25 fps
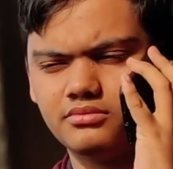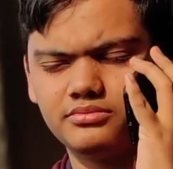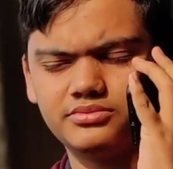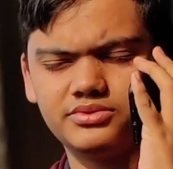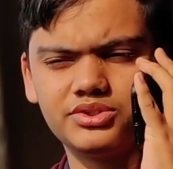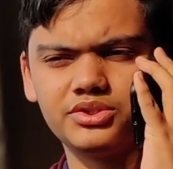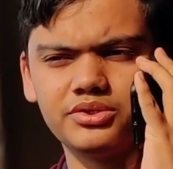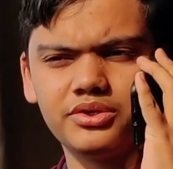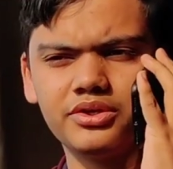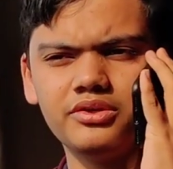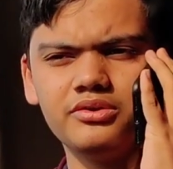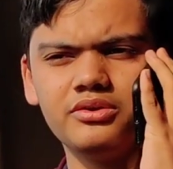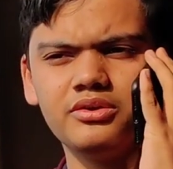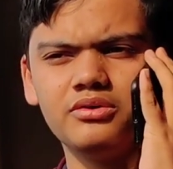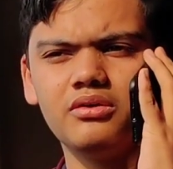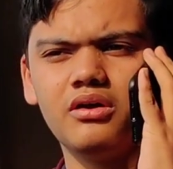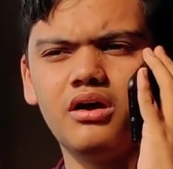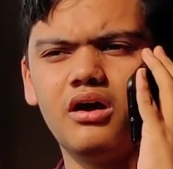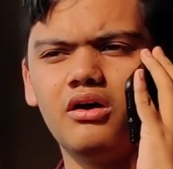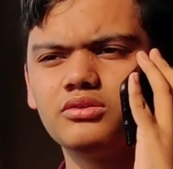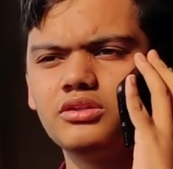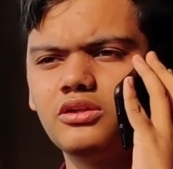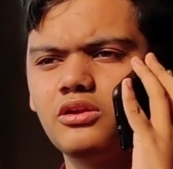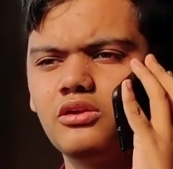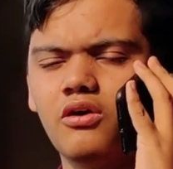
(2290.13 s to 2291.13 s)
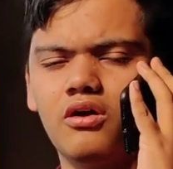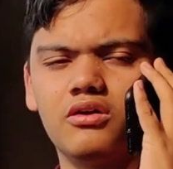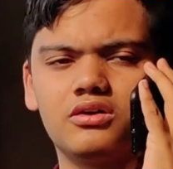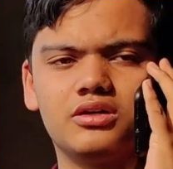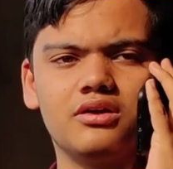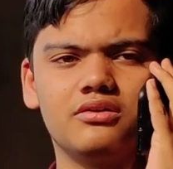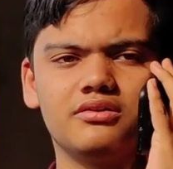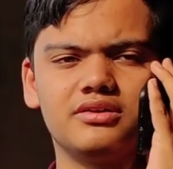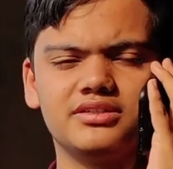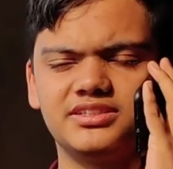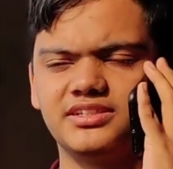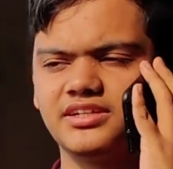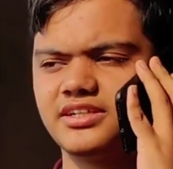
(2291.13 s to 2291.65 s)
So you know how the
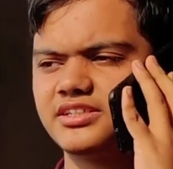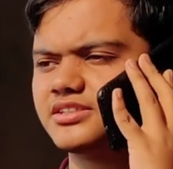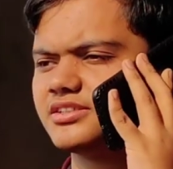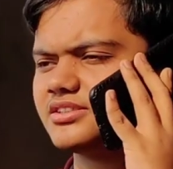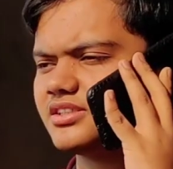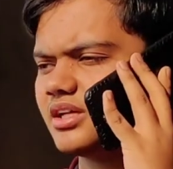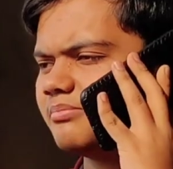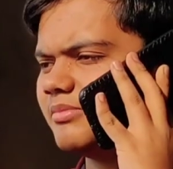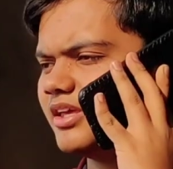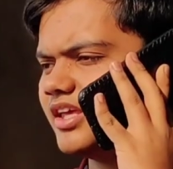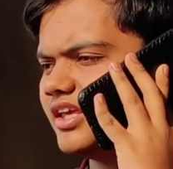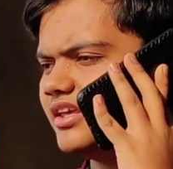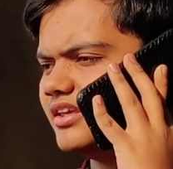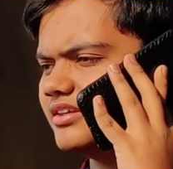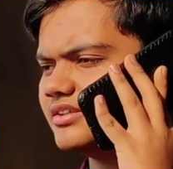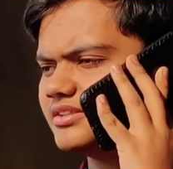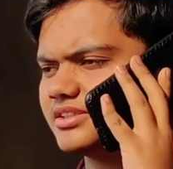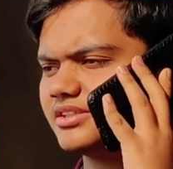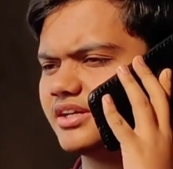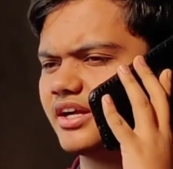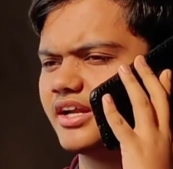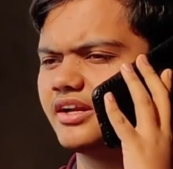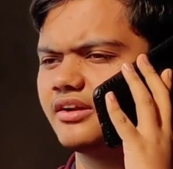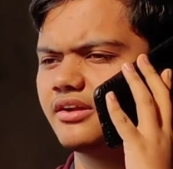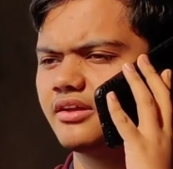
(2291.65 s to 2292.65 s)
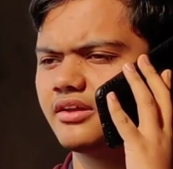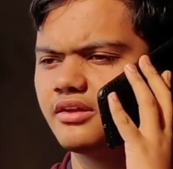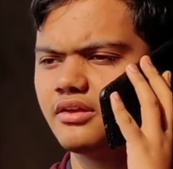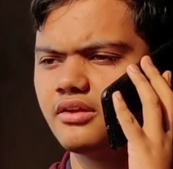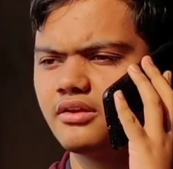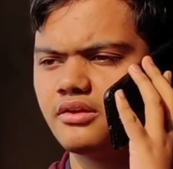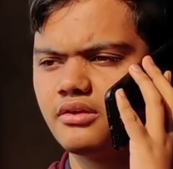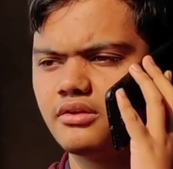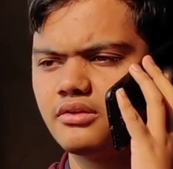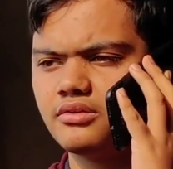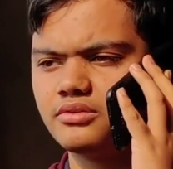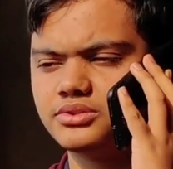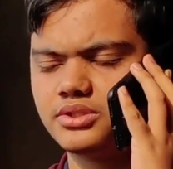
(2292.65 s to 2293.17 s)
lockdown restrictions are being eased, right?
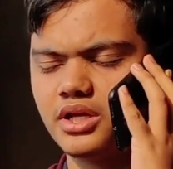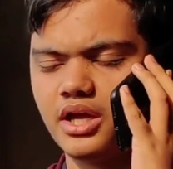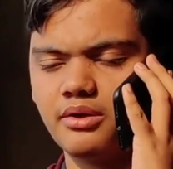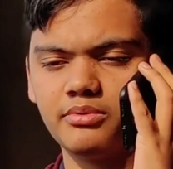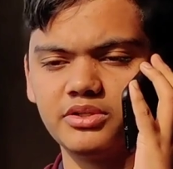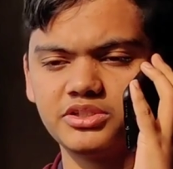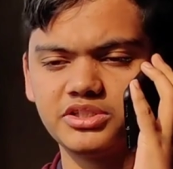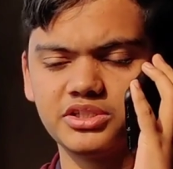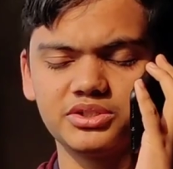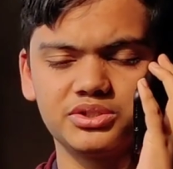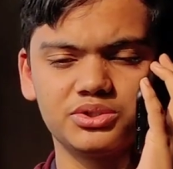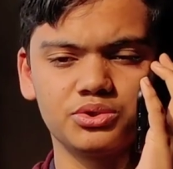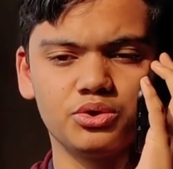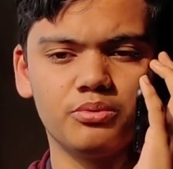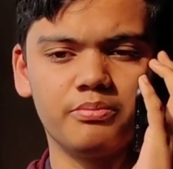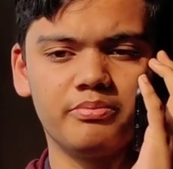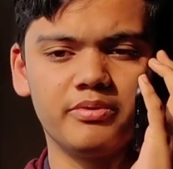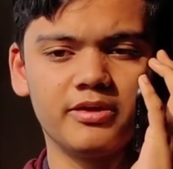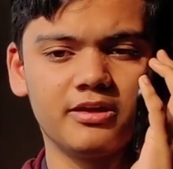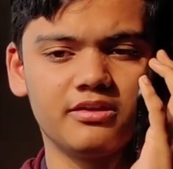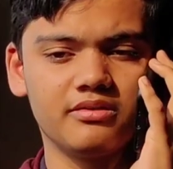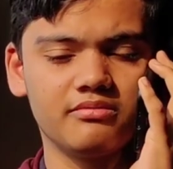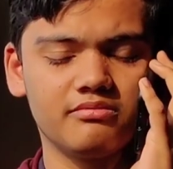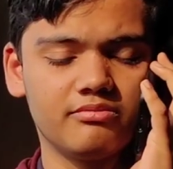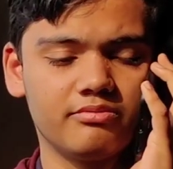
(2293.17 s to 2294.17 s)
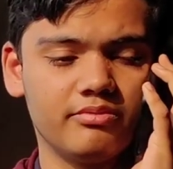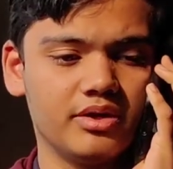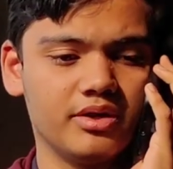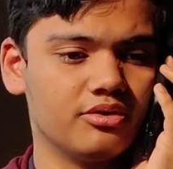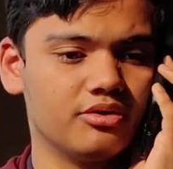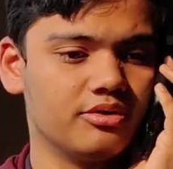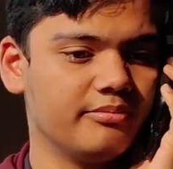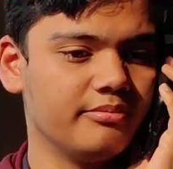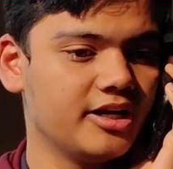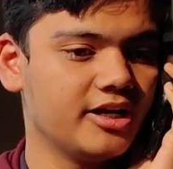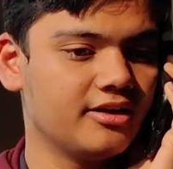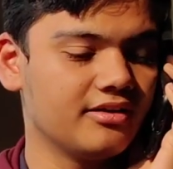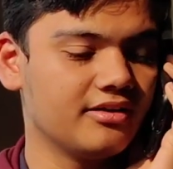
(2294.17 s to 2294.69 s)
So I was just hoping we
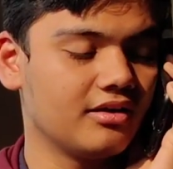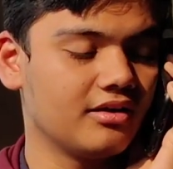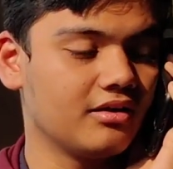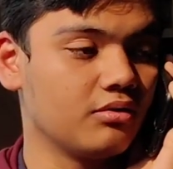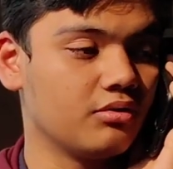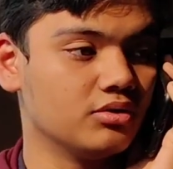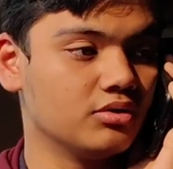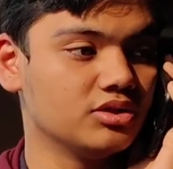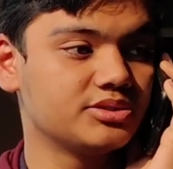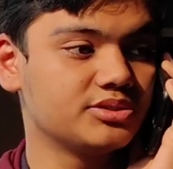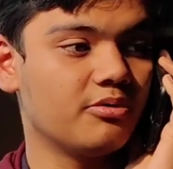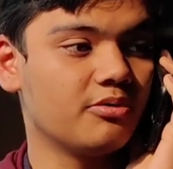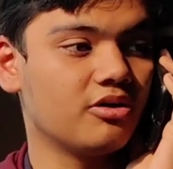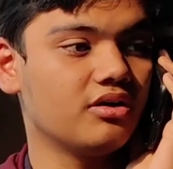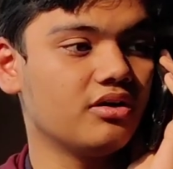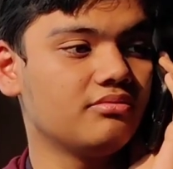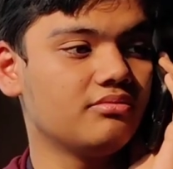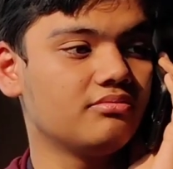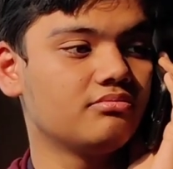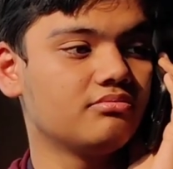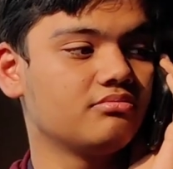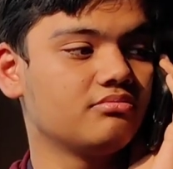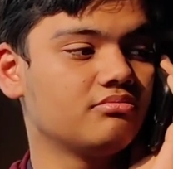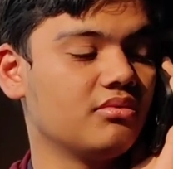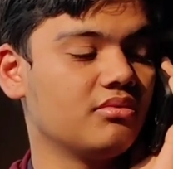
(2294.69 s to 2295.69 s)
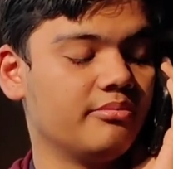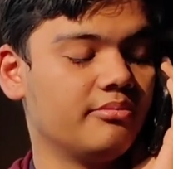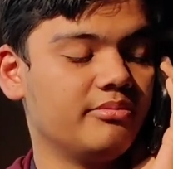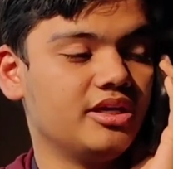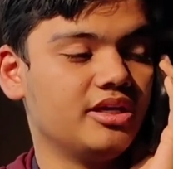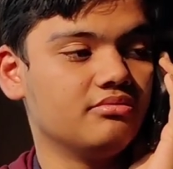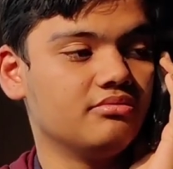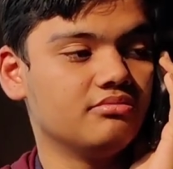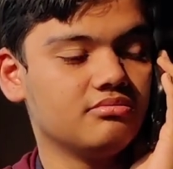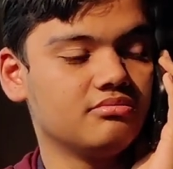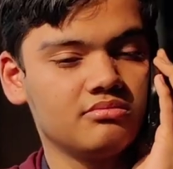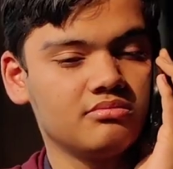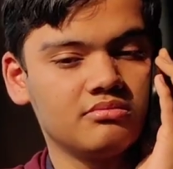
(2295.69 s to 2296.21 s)
could meet at our old spot. I
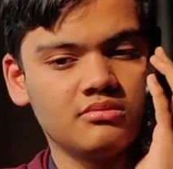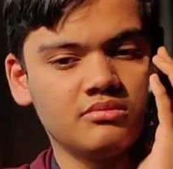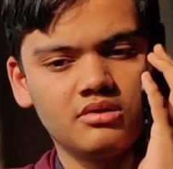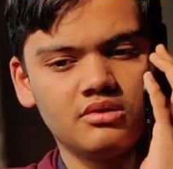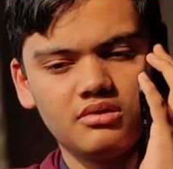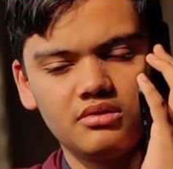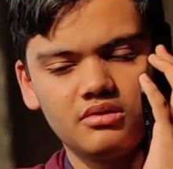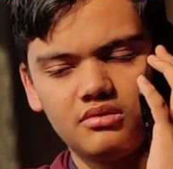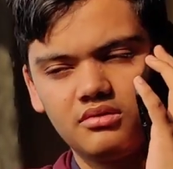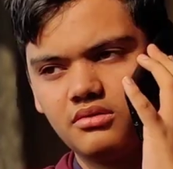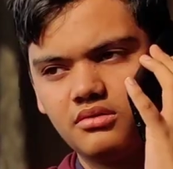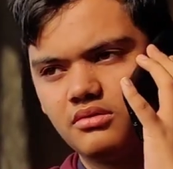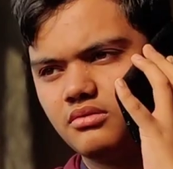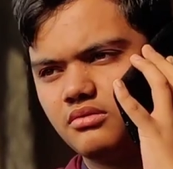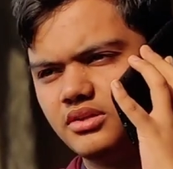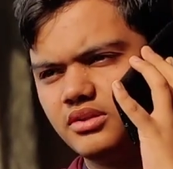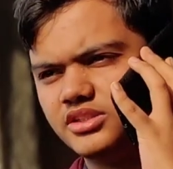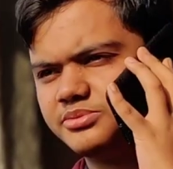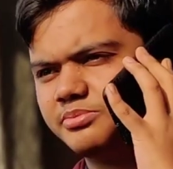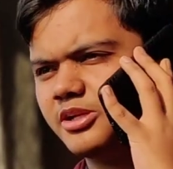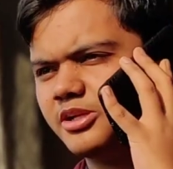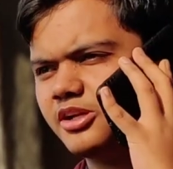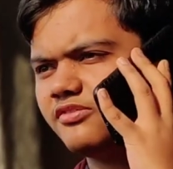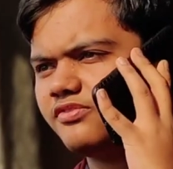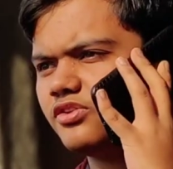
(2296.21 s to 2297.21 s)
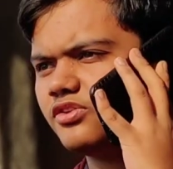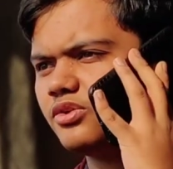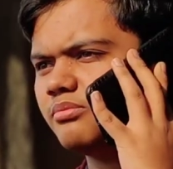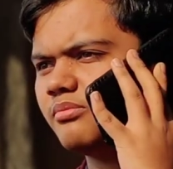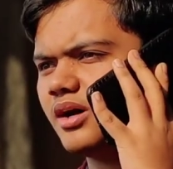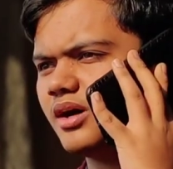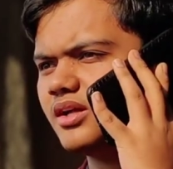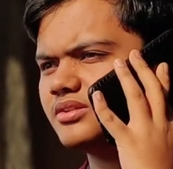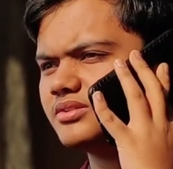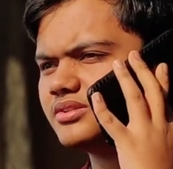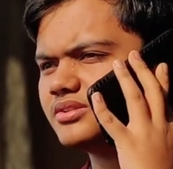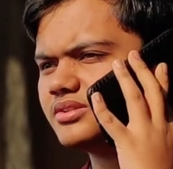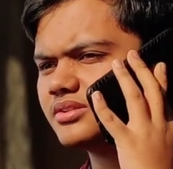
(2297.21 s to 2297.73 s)
mean, it's been a few
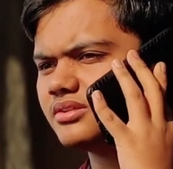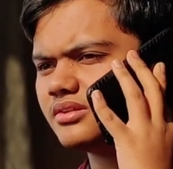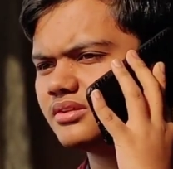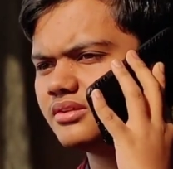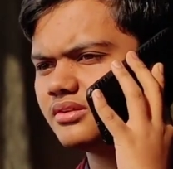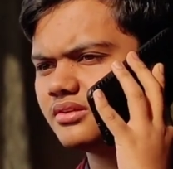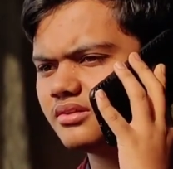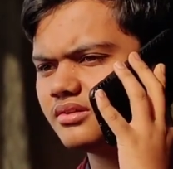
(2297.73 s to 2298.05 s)
months.